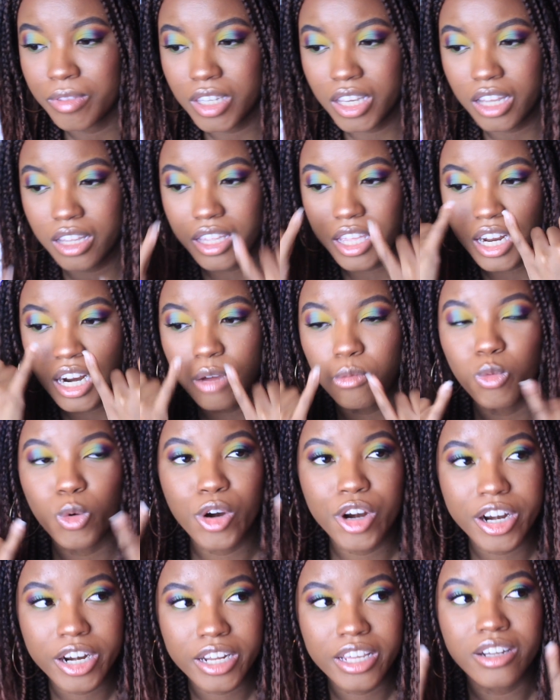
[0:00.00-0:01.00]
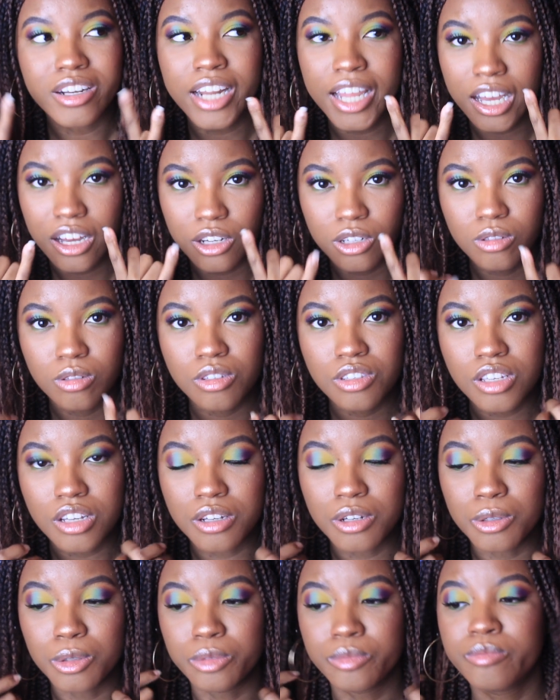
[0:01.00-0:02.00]
yeah, and I'm wearing it now,
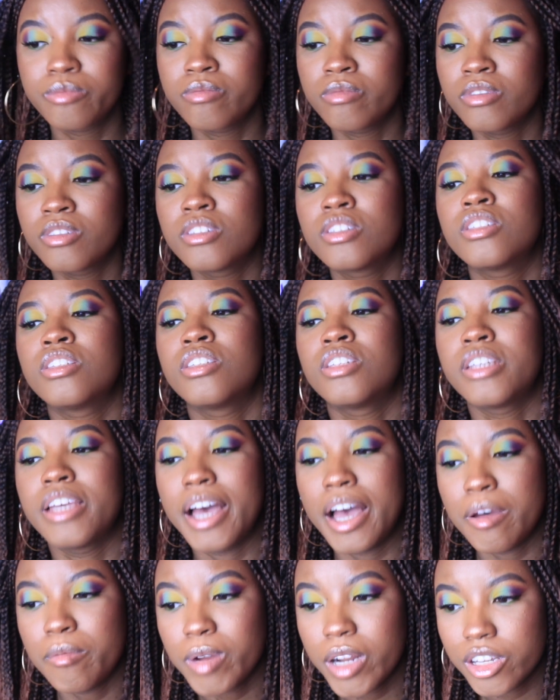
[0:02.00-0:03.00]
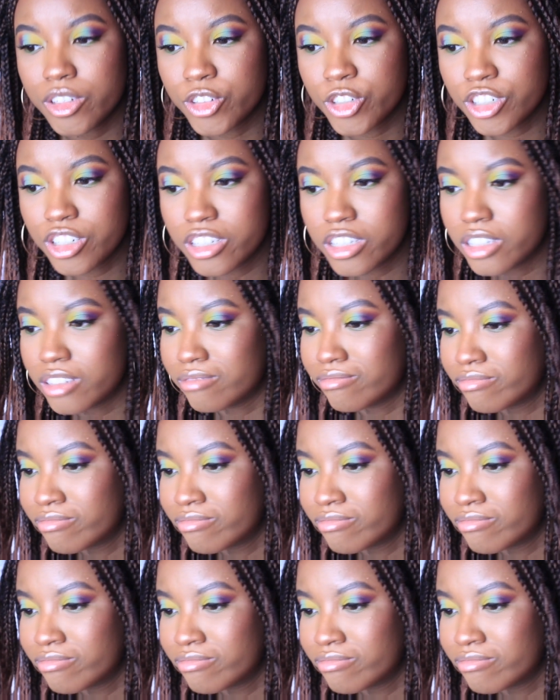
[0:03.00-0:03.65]
so I'm not sure.